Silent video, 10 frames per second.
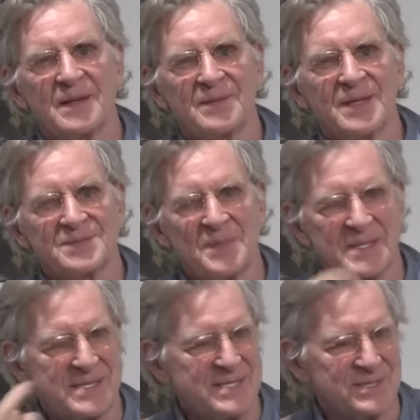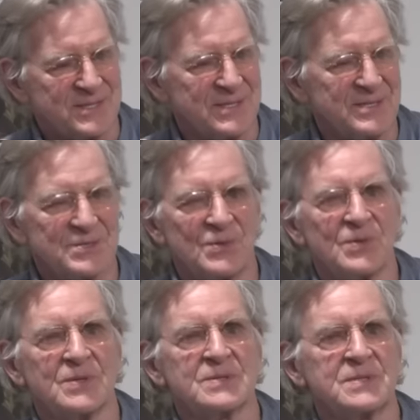and that's my thesis in this
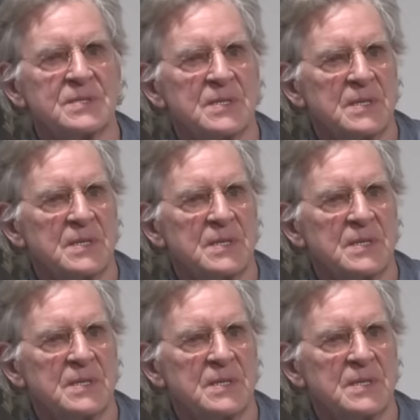course,